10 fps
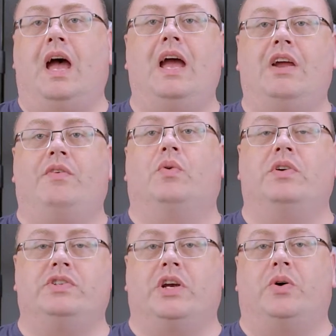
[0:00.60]
Hey
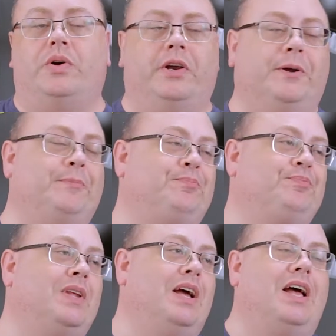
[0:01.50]
everyone, Joe here.
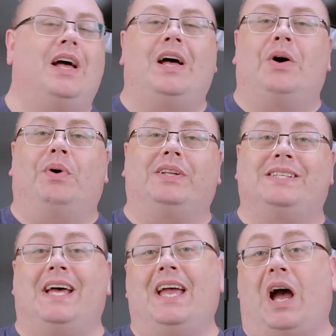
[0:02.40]
Well,
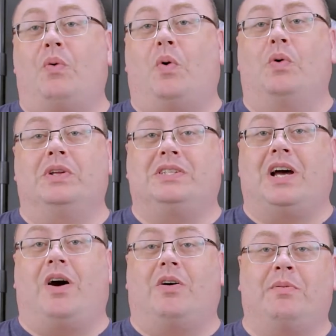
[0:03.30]
today I want to
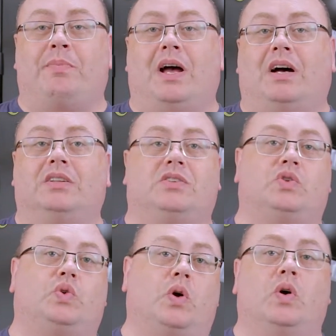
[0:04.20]
talk about
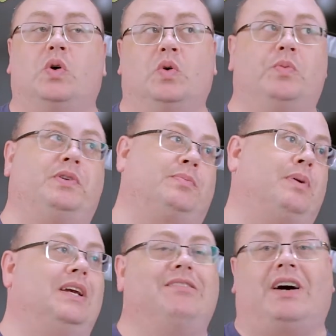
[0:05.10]
strobes,
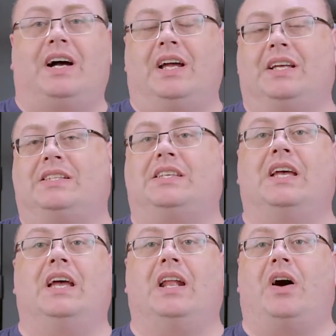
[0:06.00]
speed lights,
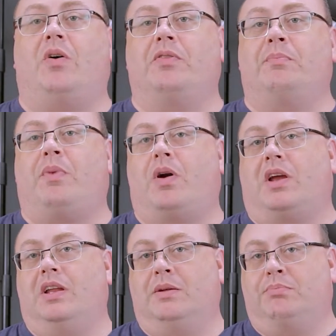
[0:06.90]
and all the
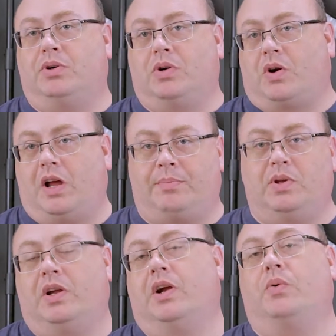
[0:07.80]
marketing bullcrap
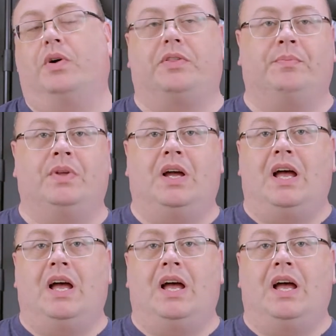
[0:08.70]
you hear with them.